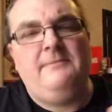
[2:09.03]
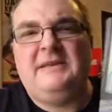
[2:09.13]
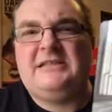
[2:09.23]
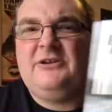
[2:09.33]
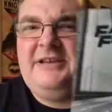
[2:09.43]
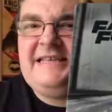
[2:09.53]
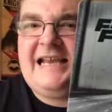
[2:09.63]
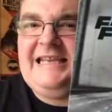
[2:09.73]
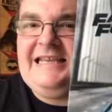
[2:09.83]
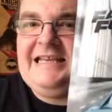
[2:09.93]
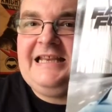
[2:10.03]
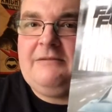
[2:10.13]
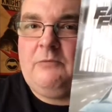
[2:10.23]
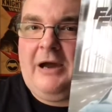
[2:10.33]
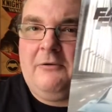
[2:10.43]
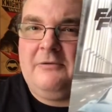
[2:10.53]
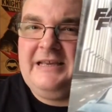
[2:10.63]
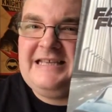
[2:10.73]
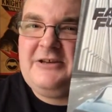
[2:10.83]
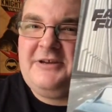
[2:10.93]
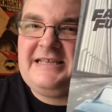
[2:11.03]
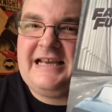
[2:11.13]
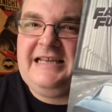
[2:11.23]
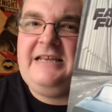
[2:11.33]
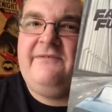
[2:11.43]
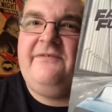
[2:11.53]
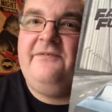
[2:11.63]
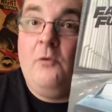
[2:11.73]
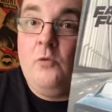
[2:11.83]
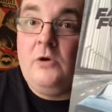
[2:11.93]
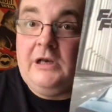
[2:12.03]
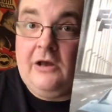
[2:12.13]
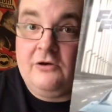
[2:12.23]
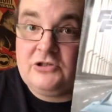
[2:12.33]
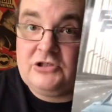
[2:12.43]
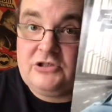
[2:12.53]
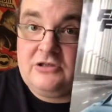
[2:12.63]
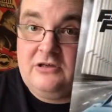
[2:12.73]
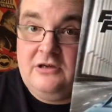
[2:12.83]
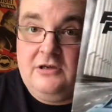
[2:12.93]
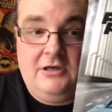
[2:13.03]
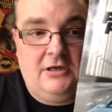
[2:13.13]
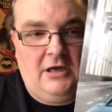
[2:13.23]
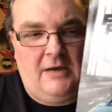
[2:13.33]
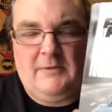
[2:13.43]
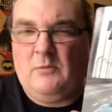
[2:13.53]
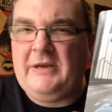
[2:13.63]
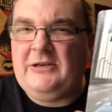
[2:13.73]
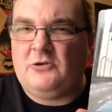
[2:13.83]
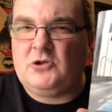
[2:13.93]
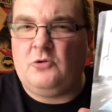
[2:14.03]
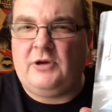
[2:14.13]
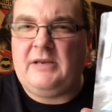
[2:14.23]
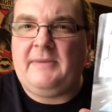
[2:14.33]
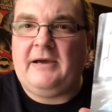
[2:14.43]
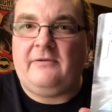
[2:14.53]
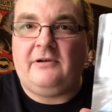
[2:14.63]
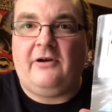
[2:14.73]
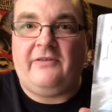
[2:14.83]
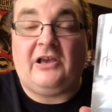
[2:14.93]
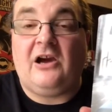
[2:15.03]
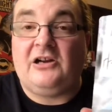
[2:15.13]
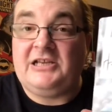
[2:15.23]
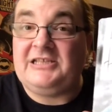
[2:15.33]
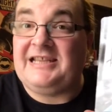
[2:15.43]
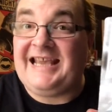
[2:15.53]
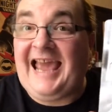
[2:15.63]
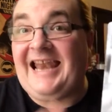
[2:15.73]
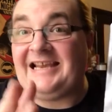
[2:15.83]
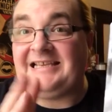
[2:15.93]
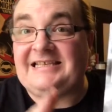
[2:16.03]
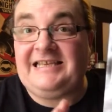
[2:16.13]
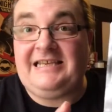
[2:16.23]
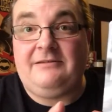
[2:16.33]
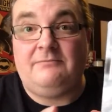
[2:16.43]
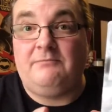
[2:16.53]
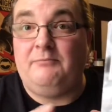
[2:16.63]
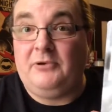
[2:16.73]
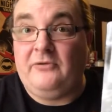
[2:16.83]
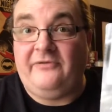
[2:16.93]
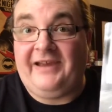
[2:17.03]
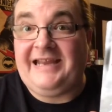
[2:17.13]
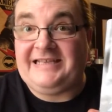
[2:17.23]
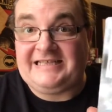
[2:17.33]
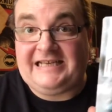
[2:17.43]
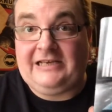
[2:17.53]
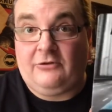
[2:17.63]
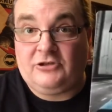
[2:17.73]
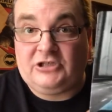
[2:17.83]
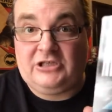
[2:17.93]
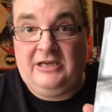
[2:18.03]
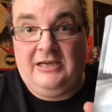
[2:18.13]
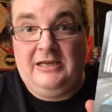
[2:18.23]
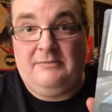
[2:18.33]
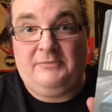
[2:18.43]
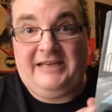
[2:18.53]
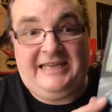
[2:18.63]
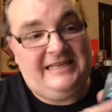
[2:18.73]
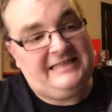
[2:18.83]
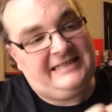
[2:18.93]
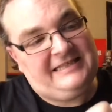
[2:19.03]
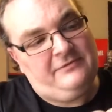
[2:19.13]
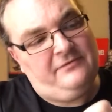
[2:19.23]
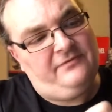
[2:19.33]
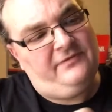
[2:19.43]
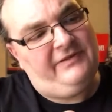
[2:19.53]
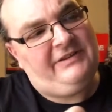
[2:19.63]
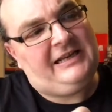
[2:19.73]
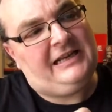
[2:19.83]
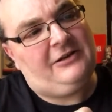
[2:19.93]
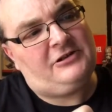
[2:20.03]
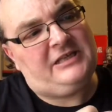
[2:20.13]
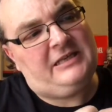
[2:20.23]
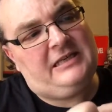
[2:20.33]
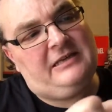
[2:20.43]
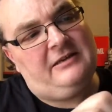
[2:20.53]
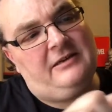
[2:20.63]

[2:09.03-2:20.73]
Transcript: It's not exactly, well, it's not exactly full gloss. I mean, we're not talking about like the Guardians of the Galaxy Blue Fans gloss, but it is still very glossy.